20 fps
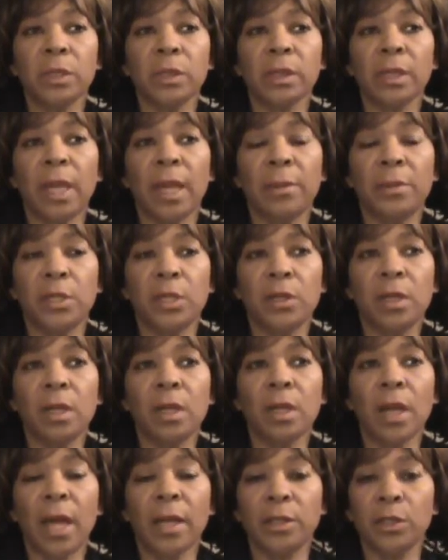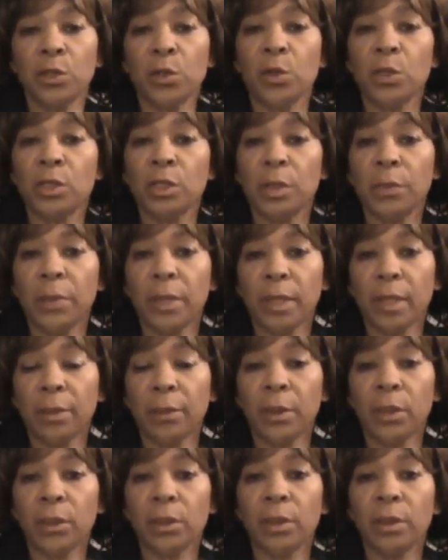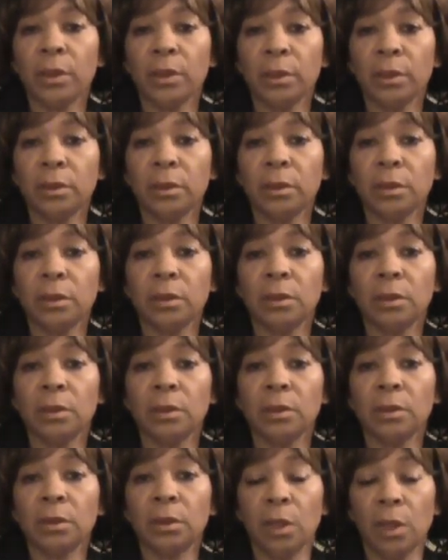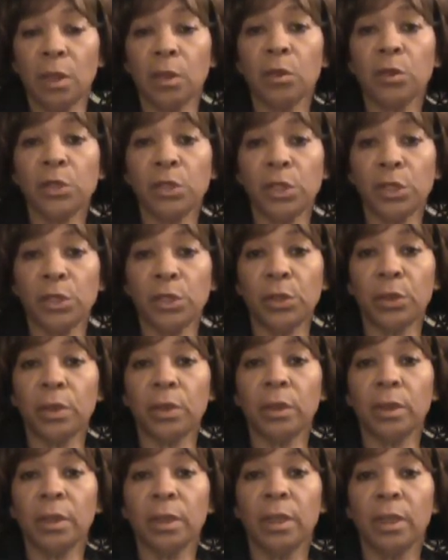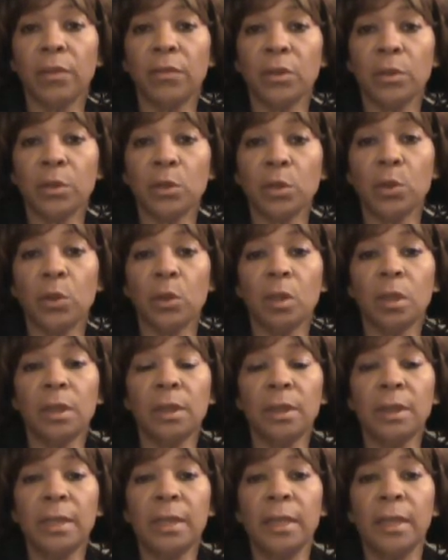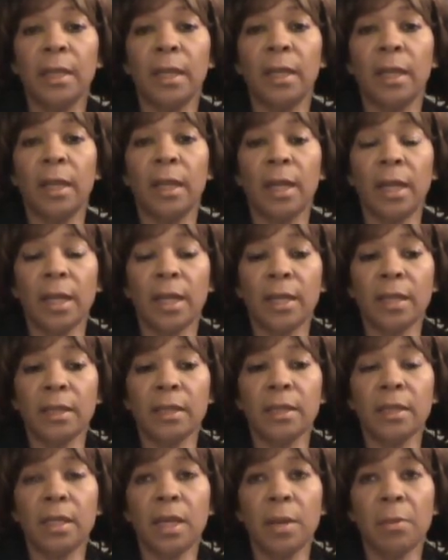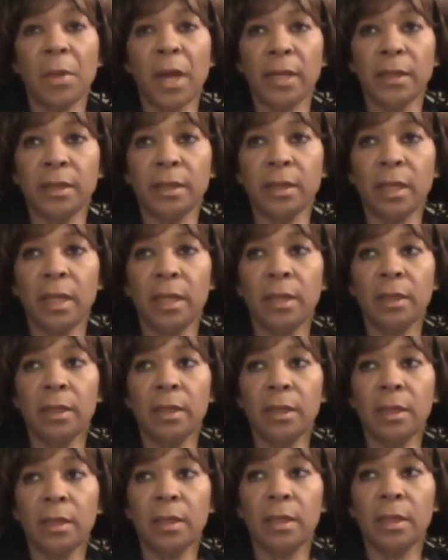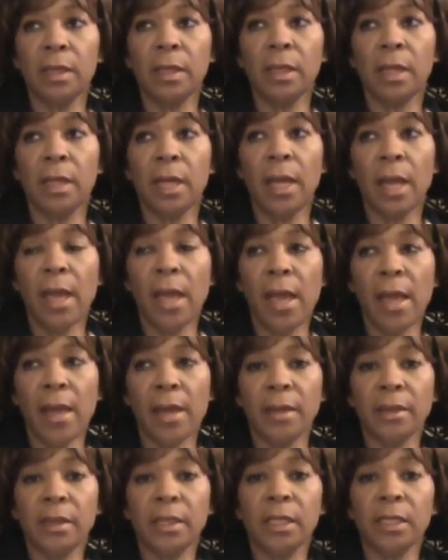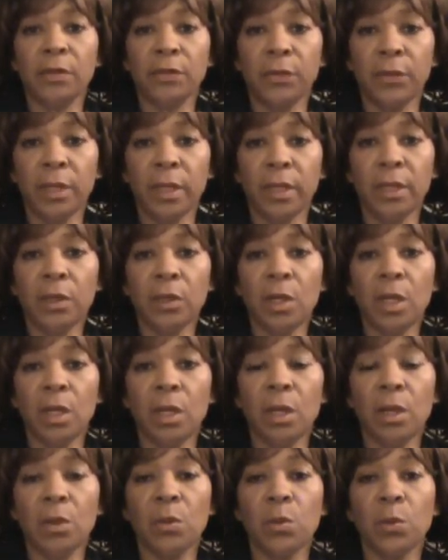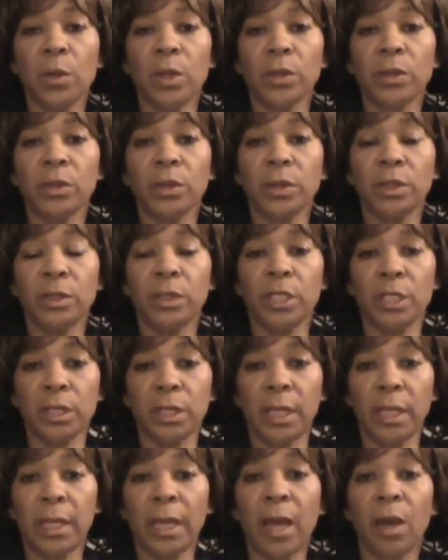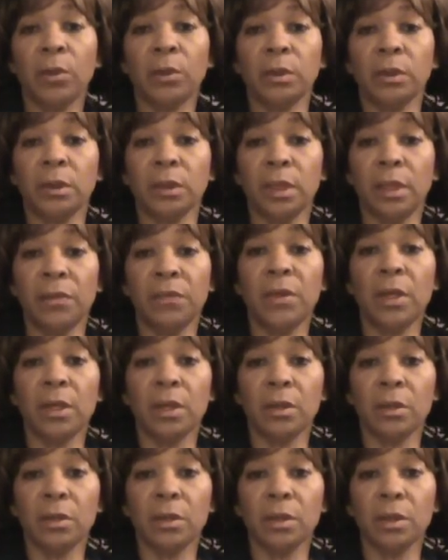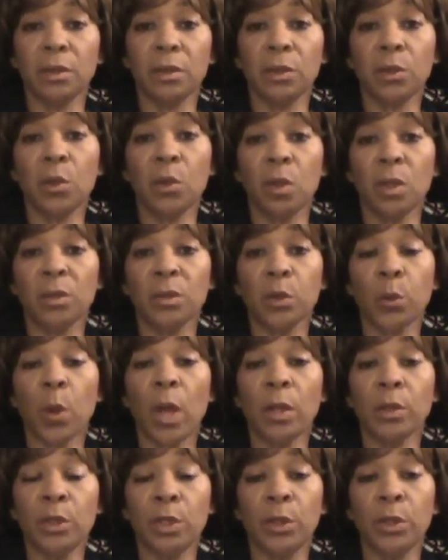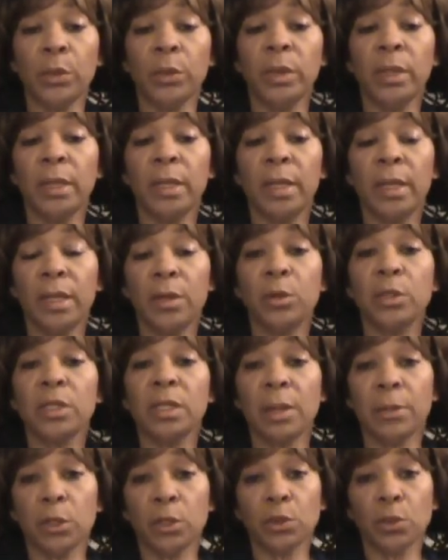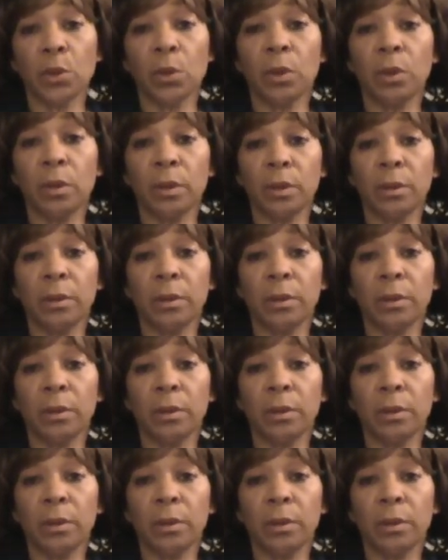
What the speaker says: came to the high school to pick up her little sister from school, and my son and his friend were just getting out of their school. It was around noon. It was summer school,